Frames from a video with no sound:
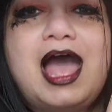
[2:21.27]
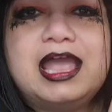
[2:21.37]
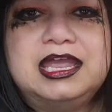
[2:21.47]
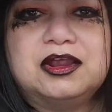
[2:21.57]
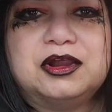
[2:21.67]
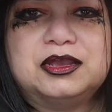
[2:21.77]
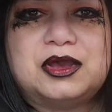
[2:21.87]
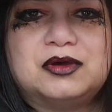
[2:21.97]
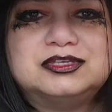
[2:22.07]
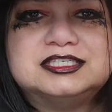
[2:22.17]
I hear
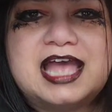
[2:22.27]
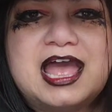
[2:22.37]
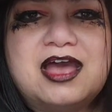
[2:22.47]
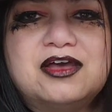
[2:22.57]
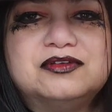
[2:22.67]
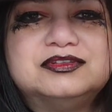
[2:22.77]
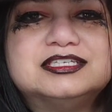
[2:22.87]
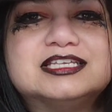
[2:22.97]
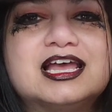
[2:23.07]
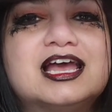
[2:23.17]
ghost sounds.